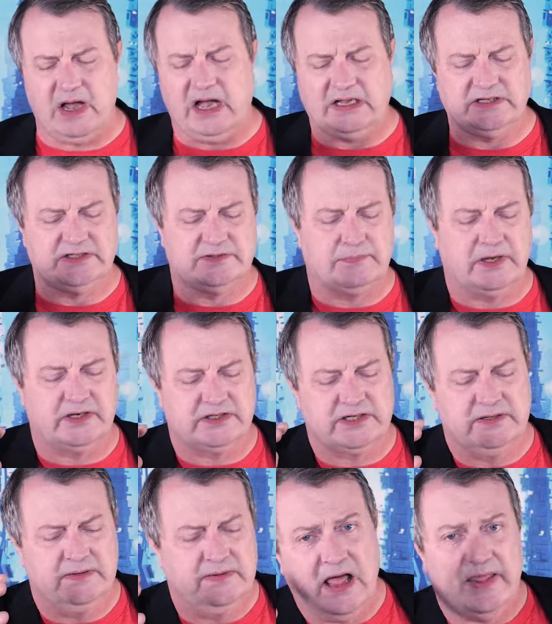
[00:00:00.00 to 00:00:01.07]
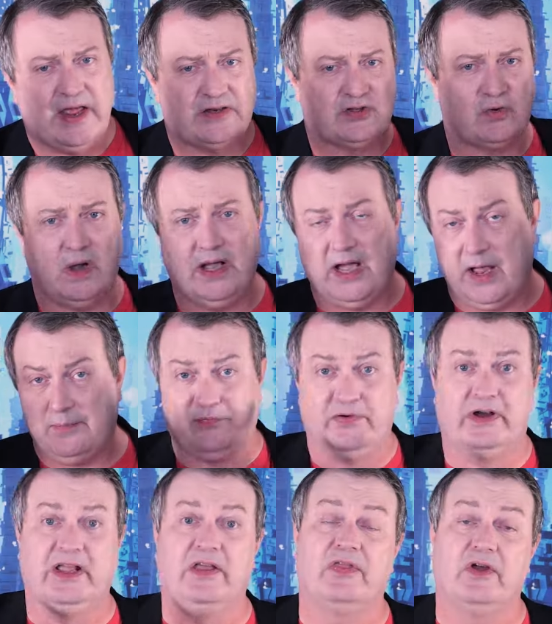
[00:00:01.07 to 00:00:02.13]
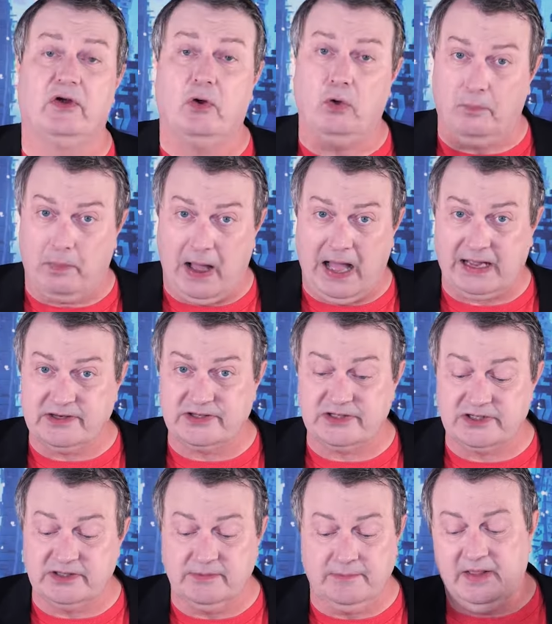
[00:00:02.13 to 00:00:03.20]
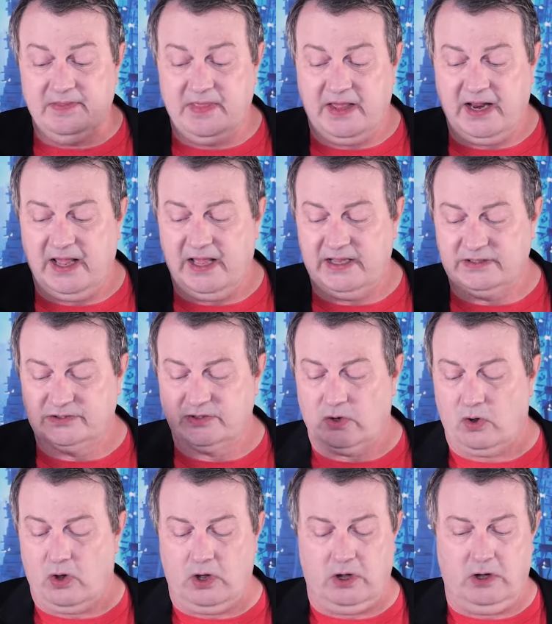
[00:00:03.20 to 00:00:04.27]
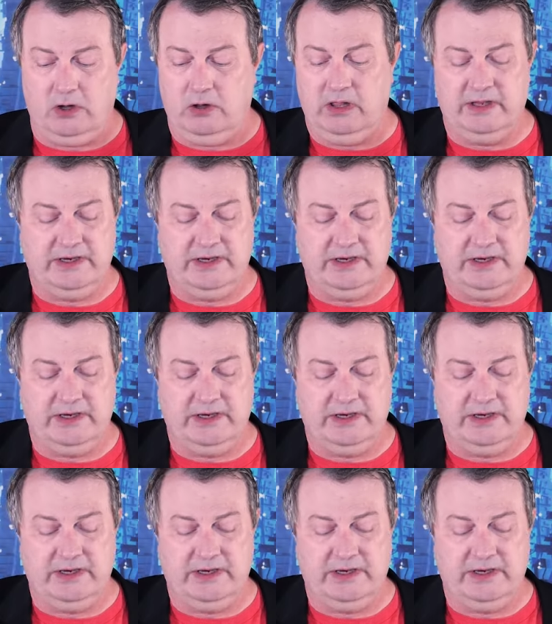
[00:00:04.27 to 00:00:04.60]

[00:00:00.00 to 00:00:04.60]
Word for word: box, but that's why I prefer to get the whole box that has all